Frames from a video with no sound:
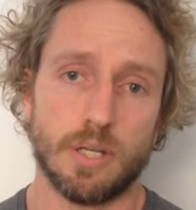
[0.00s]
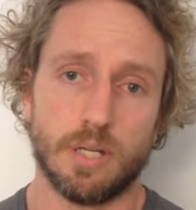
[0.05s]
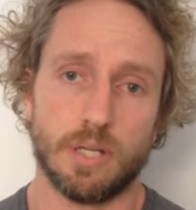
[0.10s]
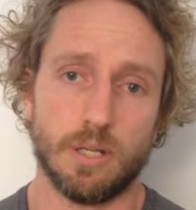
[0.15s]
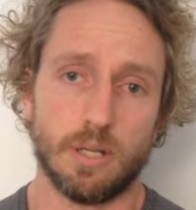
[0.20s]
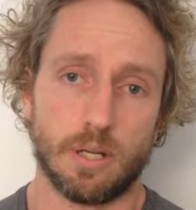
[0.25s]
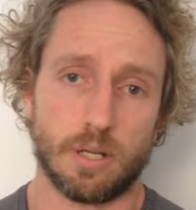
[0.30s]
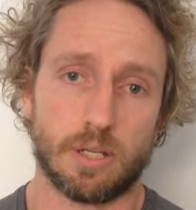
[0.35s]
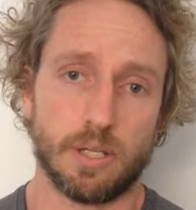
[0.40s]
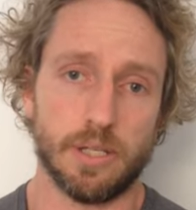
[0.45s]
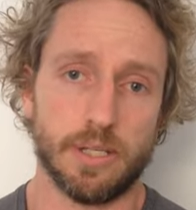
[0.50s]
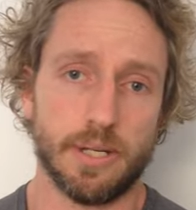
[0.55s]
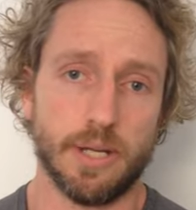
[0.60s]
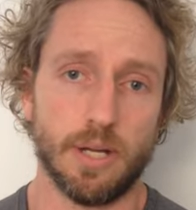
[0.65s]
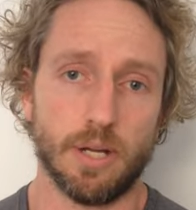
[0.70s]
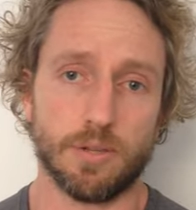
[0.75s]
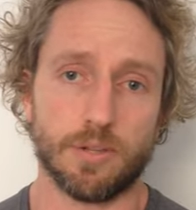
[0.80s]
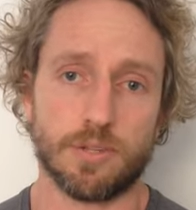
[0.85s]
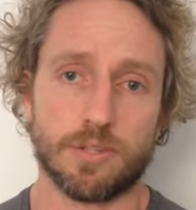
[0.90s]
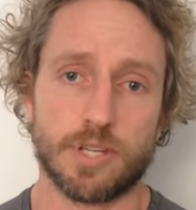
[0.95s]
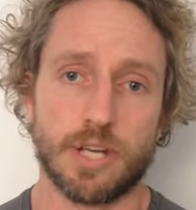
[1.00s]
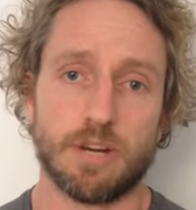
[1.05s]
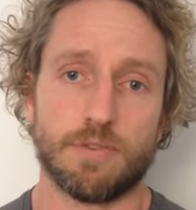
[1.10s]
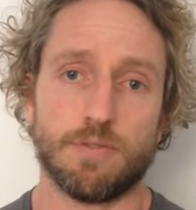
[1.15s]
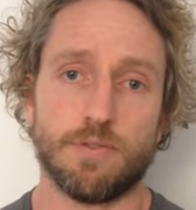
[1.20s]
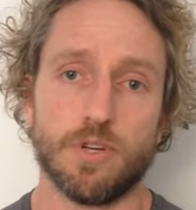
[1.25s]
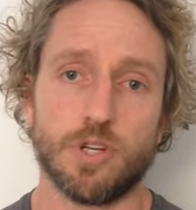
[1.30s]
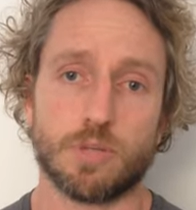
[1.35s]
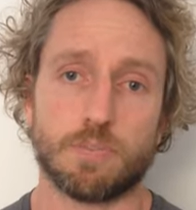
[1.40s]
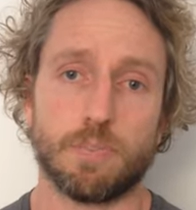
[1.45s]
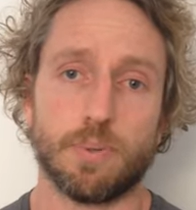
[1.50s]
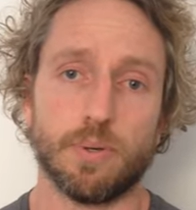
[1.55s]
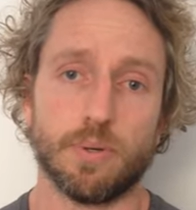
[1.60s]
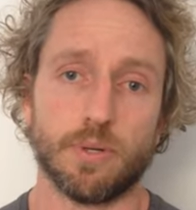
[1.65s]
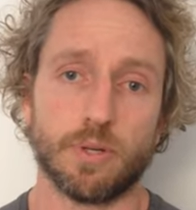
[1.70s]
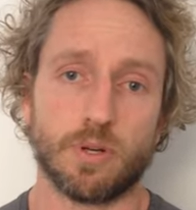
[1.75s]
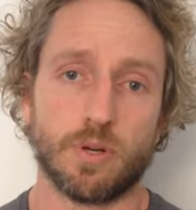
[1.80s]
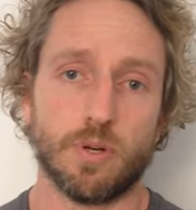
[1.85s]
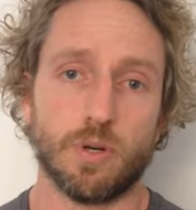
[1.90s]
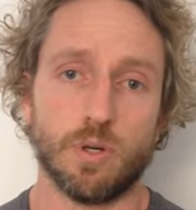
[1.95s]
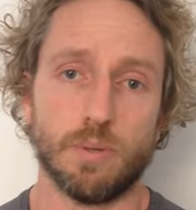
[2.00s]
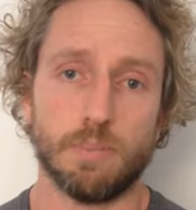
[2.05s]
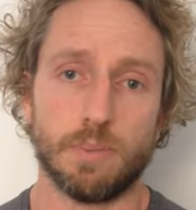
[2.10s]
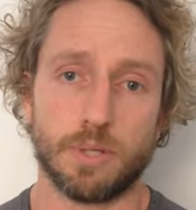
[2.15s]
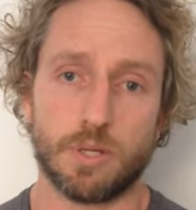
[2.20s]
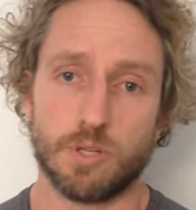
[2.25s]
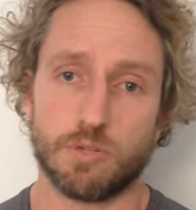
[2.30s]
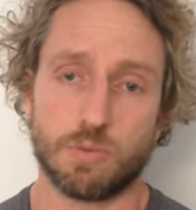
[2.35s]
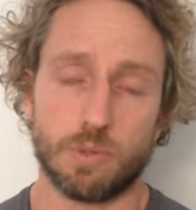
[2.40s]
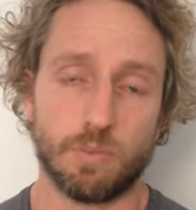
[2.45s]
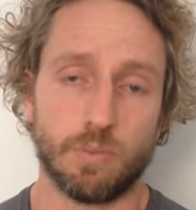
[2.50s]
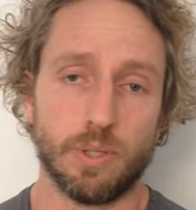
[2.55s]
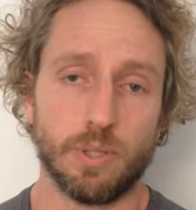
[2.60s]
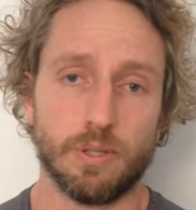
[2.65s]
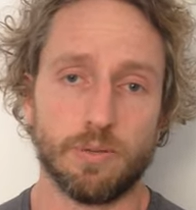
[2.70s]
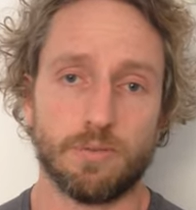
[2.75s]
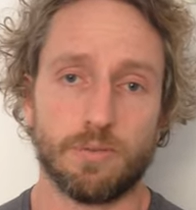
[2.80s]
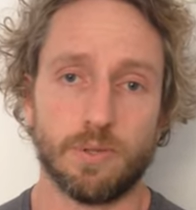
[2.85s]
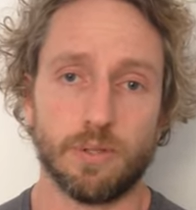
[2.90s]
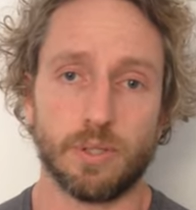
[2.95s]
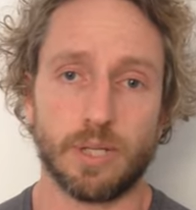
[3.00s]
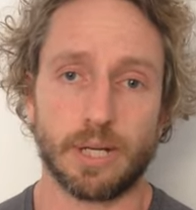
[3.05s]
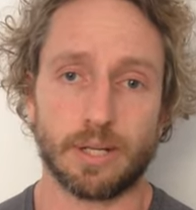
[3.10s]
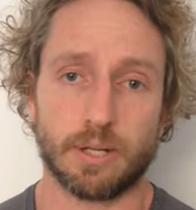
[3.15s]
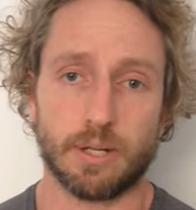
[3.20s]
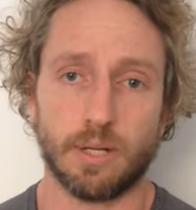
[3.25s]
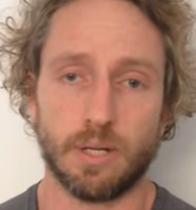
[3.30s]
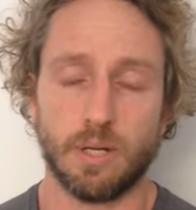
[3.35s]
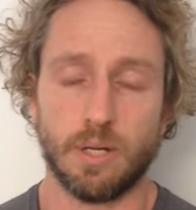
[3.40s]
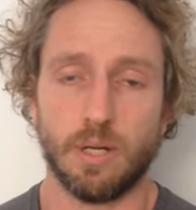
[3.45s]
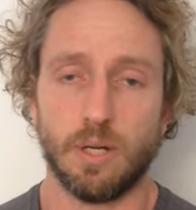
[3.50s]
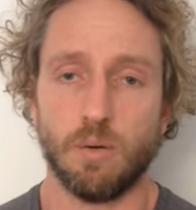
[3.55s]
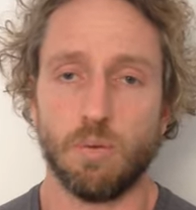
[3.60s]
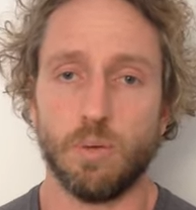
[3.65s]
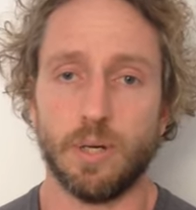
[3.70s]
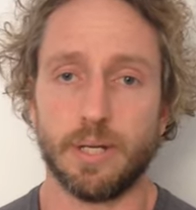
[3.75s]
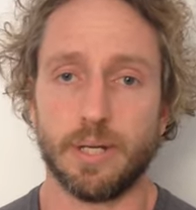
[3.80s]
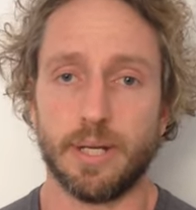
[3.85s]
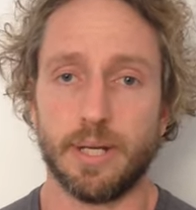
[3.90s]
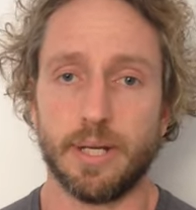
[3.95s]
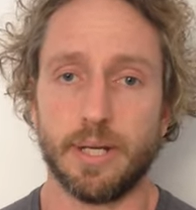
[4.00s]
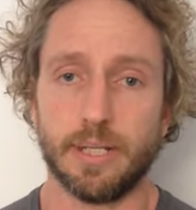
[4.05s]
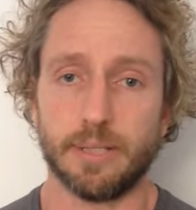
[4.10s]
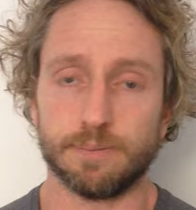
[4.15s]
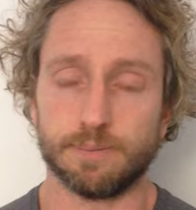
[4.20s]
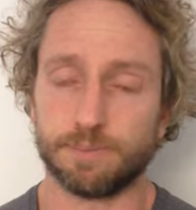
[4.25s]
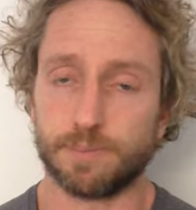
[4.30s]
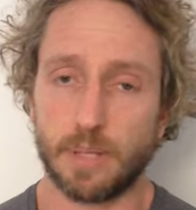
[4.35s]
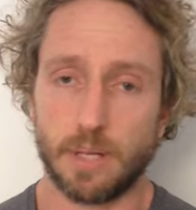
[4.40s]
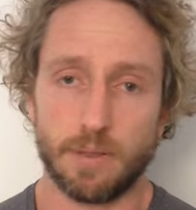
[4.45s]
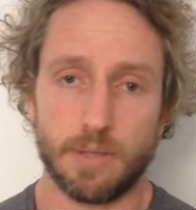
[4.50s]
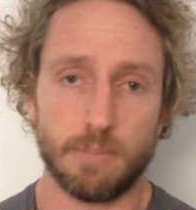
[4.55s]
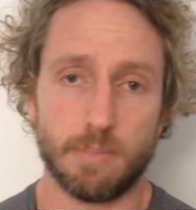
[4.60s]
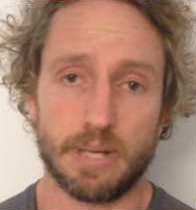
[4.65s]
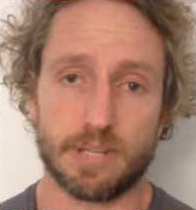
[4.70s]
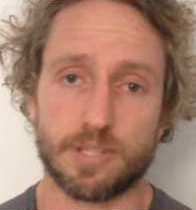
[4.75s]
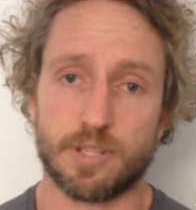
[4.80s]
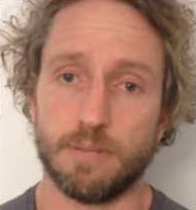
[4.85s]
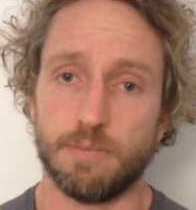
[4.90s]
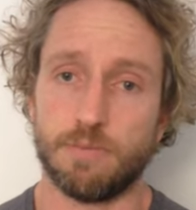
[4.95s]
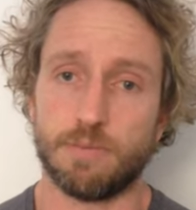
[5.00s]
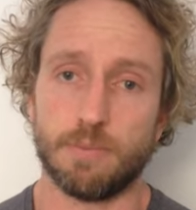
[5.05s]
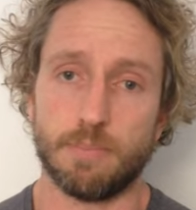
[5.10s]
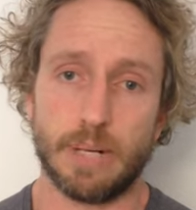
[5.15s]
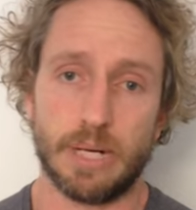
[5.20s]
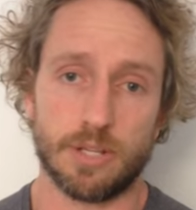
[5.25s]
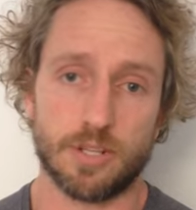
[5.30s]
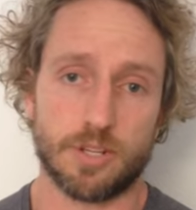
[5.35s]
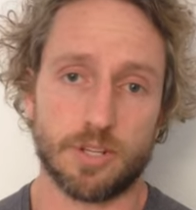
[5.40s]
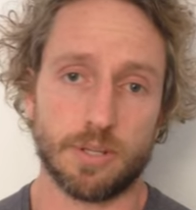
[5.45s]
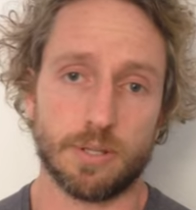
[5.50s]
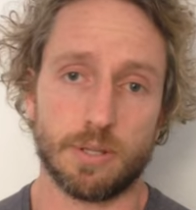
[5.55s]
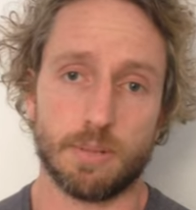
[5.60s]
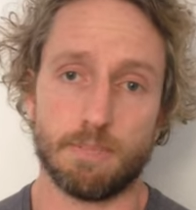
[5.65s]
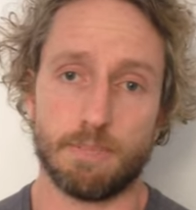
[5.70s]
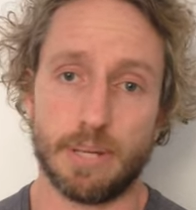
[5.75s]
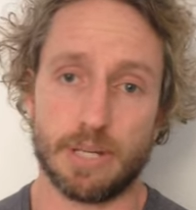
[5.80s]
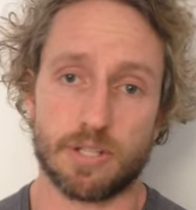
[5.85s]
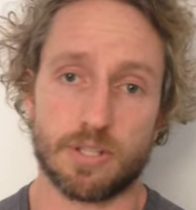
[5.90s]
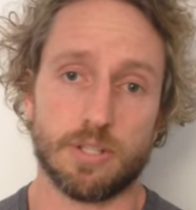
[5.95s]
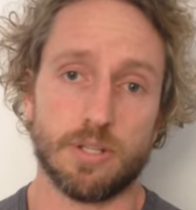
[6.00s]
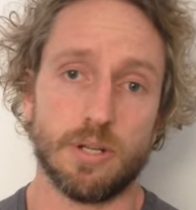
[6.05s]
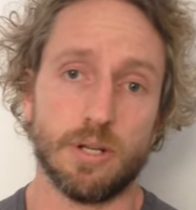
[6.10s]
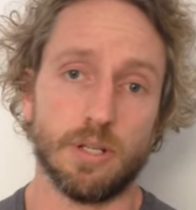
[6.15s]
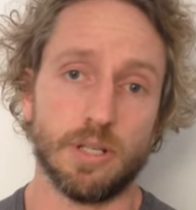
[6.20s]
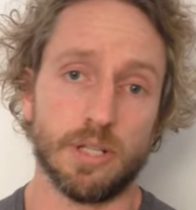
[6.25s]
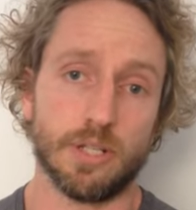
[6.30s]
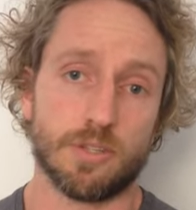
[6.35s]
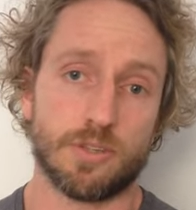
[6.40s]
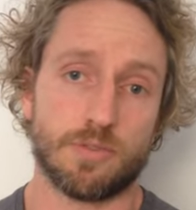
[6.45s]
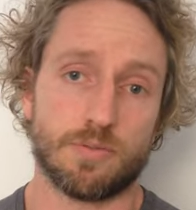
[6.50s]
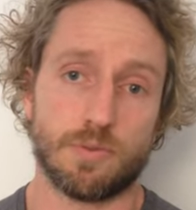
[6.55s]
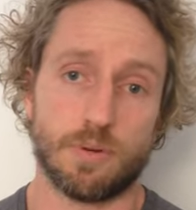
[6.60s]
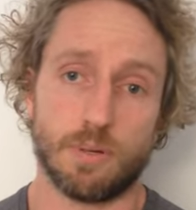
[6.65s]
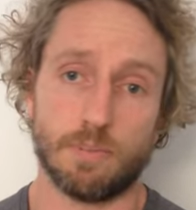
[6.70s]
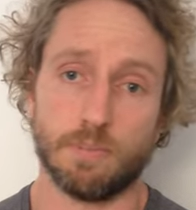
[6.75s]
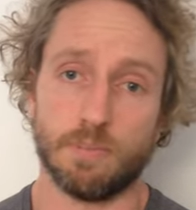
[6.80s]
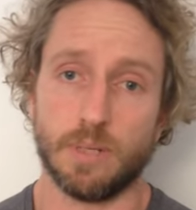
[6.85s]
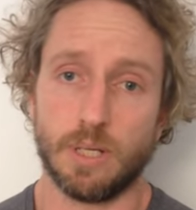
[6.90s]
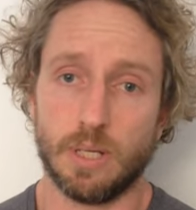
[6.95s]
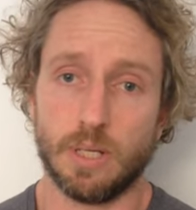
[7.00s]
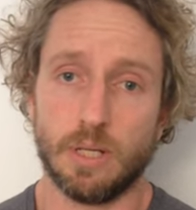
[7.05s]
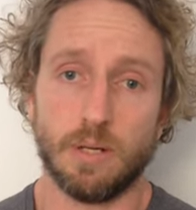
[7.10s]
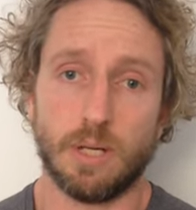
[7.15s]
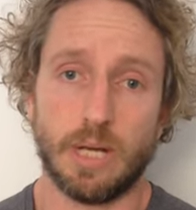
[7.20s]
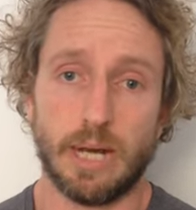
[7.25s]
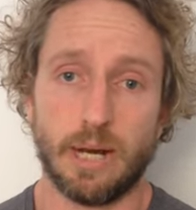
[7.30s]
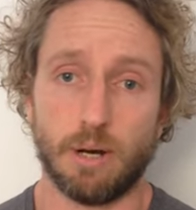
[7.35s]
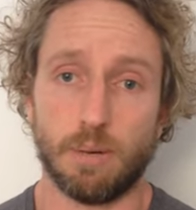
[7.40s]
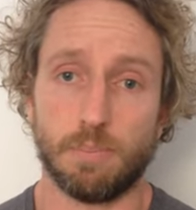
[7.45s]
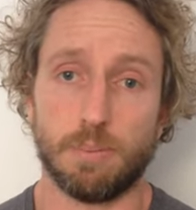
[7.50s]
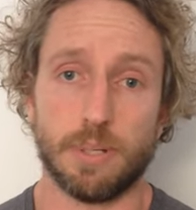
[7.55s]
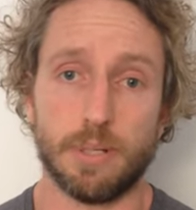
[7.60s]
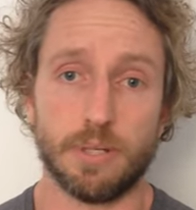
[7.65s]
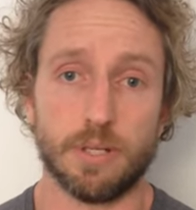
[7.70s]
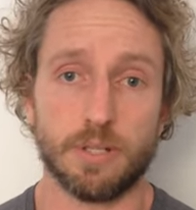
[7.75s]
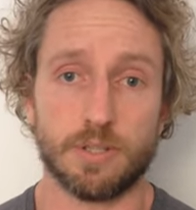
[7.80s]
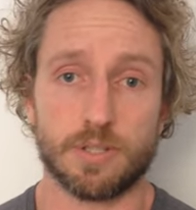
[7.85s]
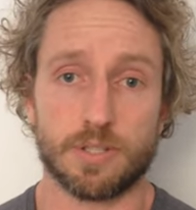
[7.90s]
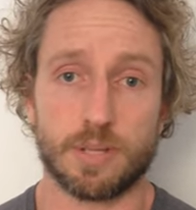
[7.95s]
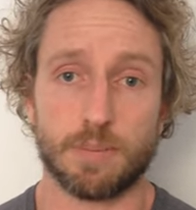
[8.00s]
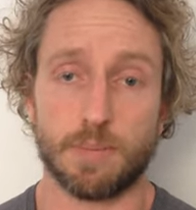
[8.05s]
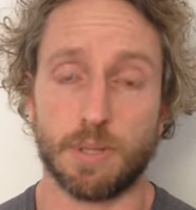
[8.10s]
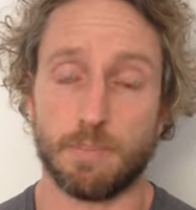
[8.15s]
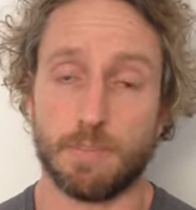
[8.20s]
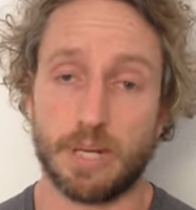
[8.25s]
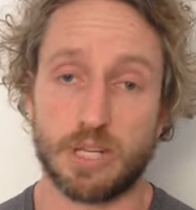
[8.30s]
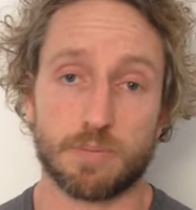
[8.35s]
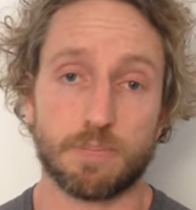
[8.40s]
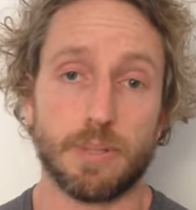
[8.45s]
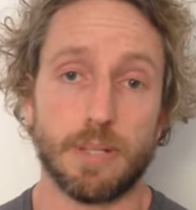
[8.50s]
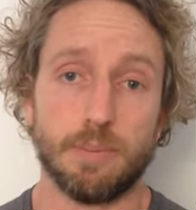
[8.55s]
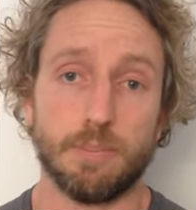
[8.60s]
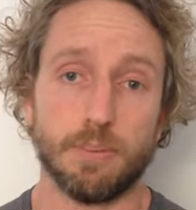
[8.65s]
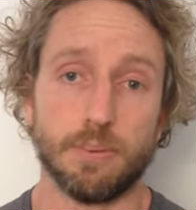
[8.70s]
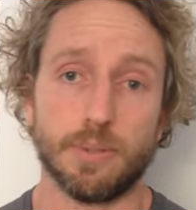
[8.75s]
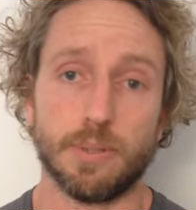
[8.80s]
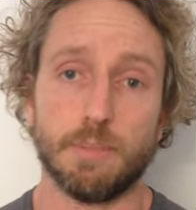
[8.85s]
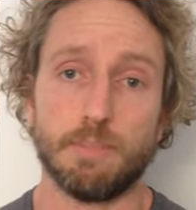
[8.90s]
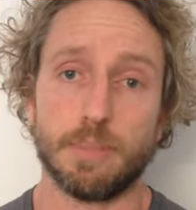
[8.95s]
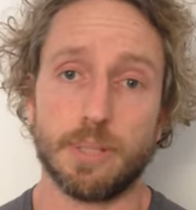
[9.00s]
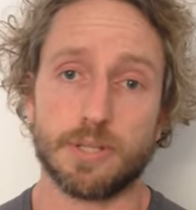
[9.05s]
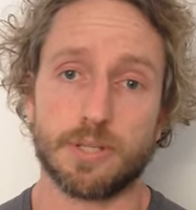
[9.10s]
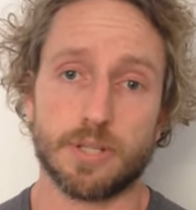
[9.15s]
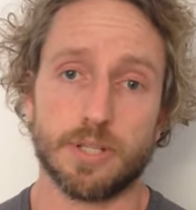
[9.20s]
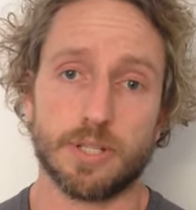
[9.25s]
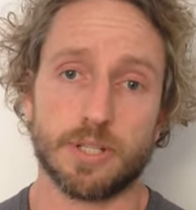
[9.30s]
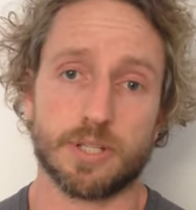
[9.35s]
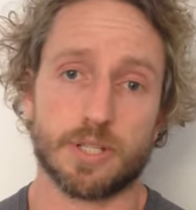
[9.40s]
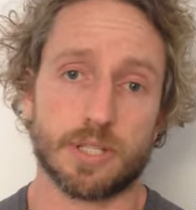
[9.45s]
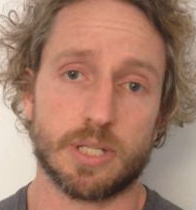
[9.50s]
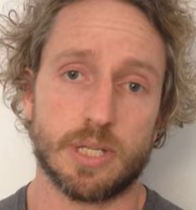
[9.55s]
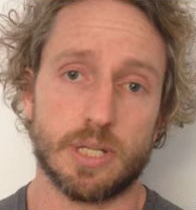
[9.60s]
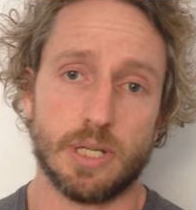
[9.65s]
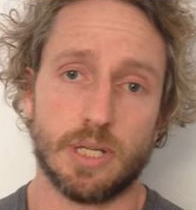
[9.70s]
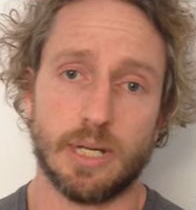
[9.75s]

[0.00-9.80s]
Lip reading: you know, Clean Health is our first point of call because we really feel like we're getting the best information, the best knowledge from our opinion, some of the best people in the business.